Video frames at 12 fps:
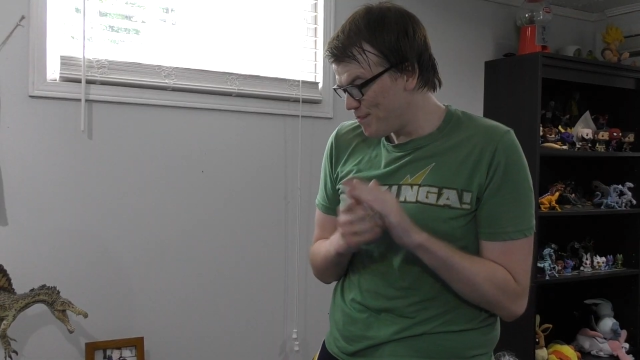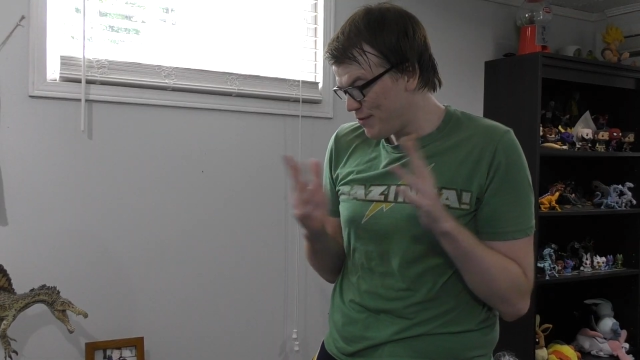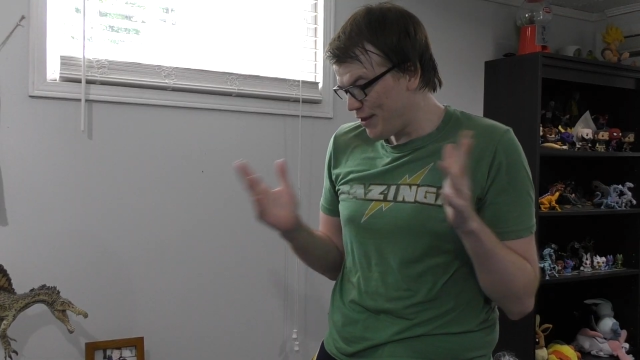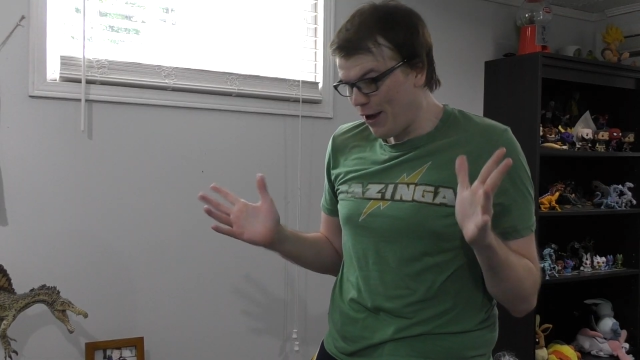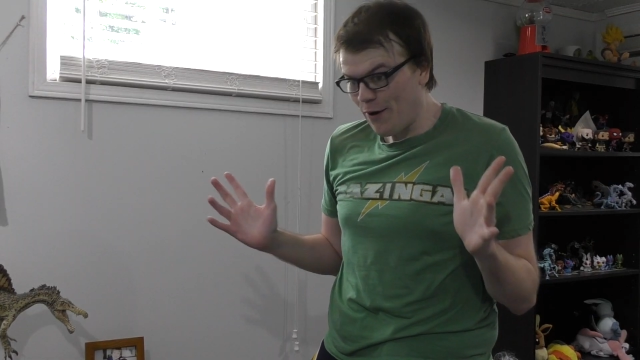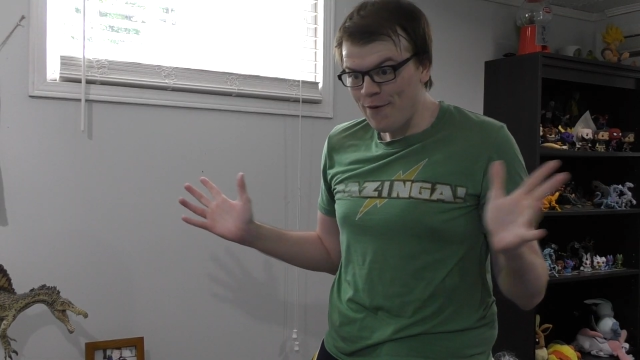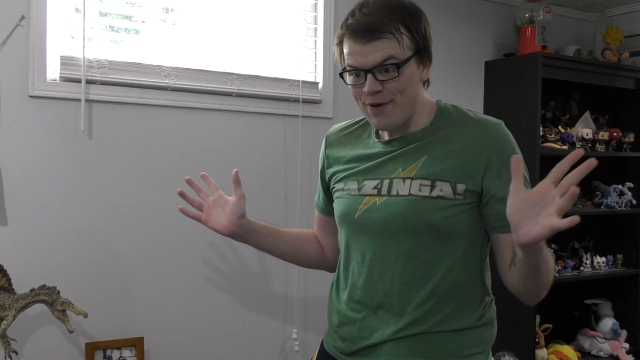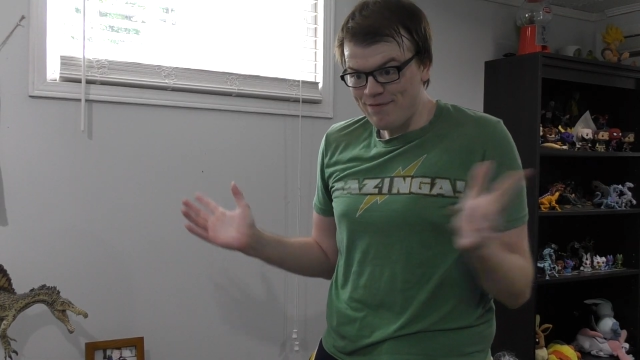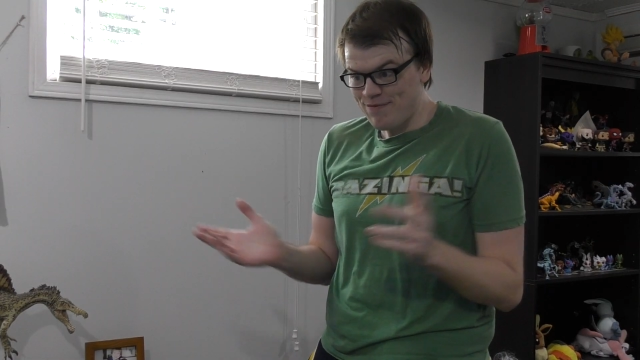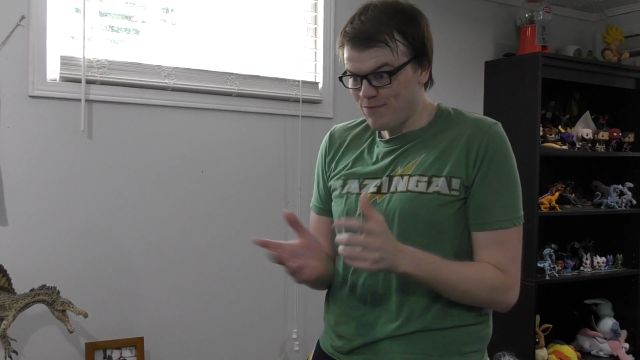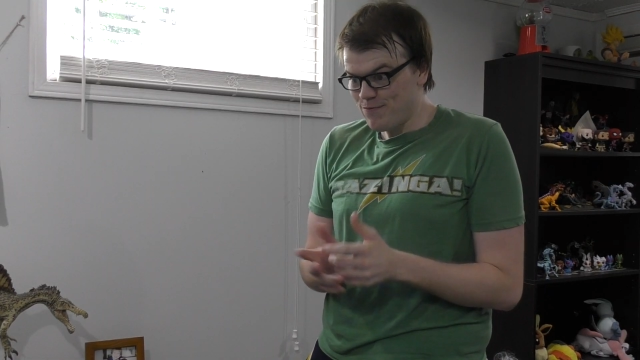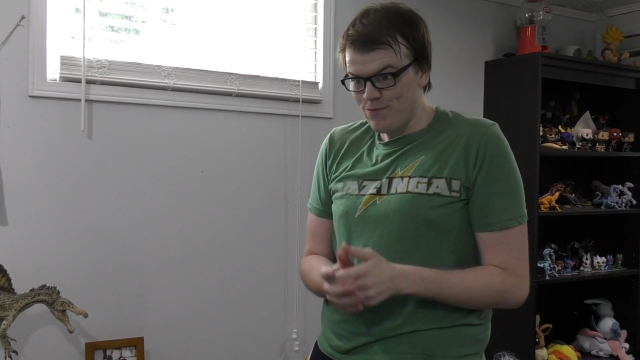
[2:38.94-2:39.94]
So,
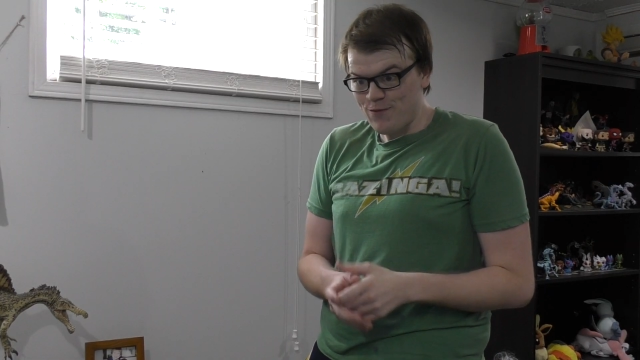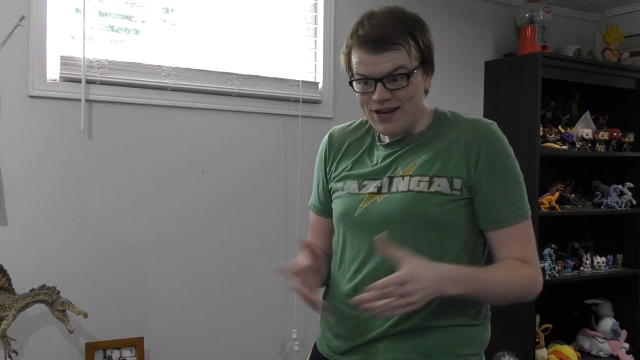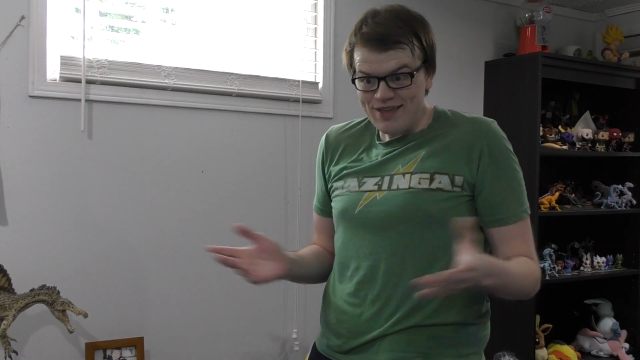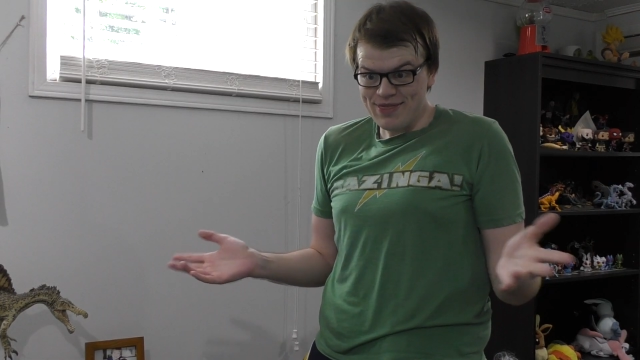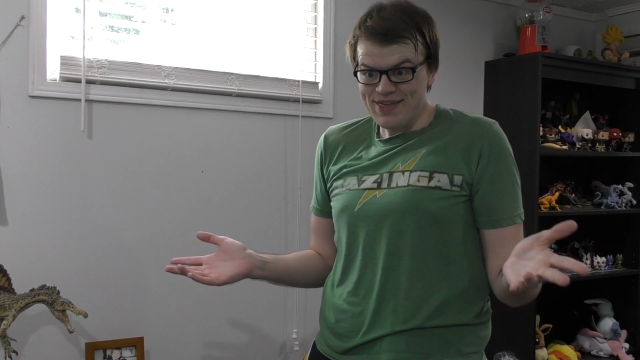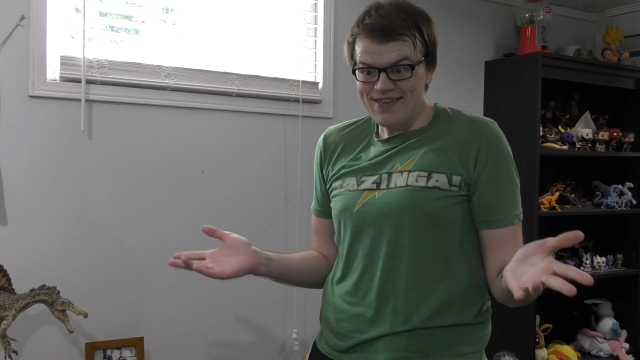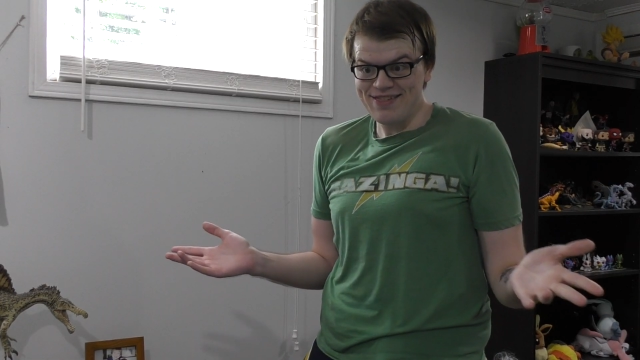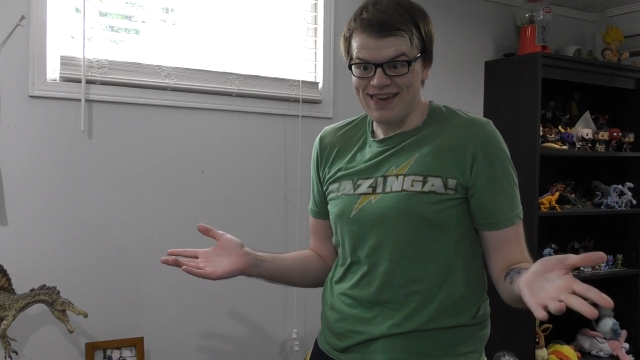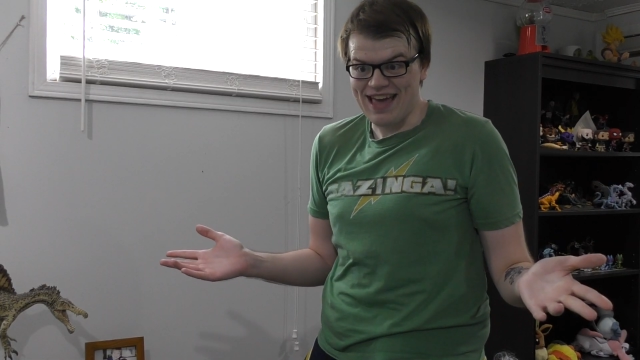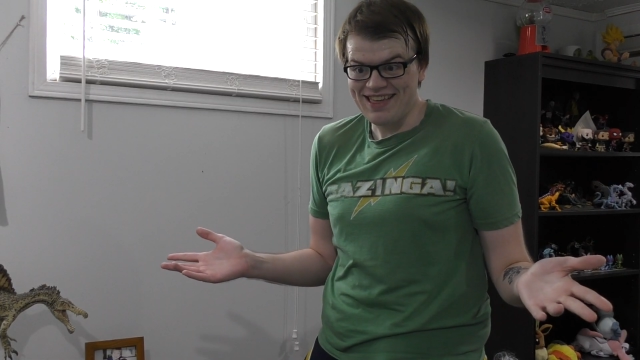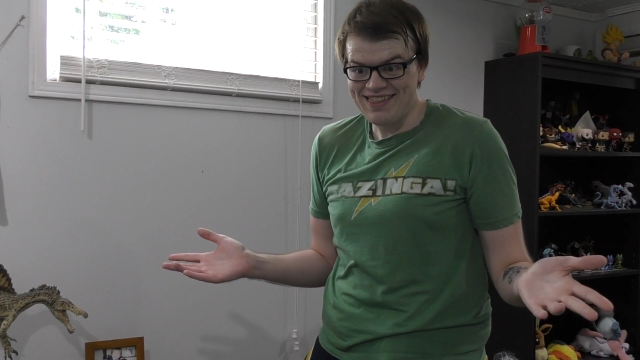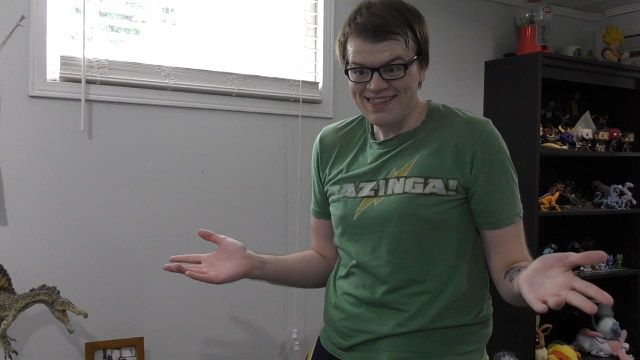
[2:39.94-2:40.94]
what do you think,
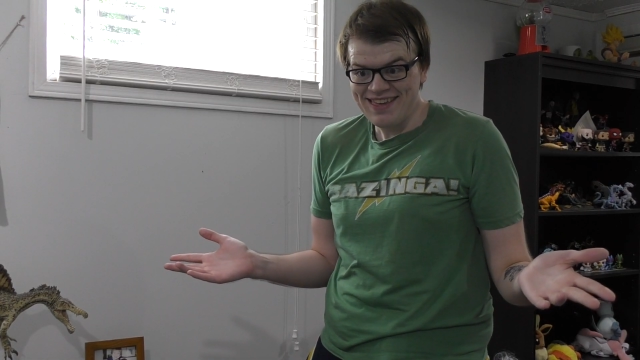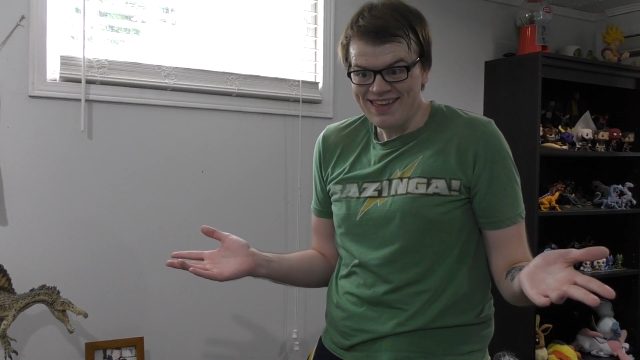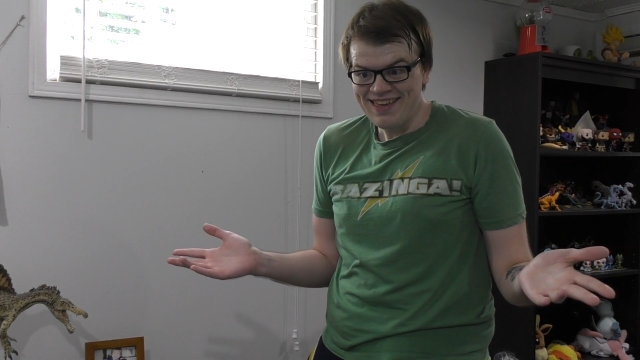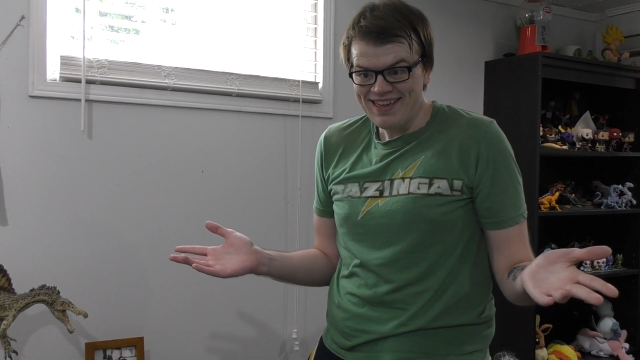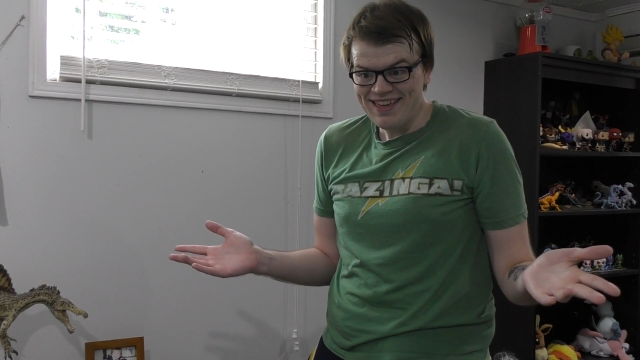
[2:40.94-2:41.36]
Jess?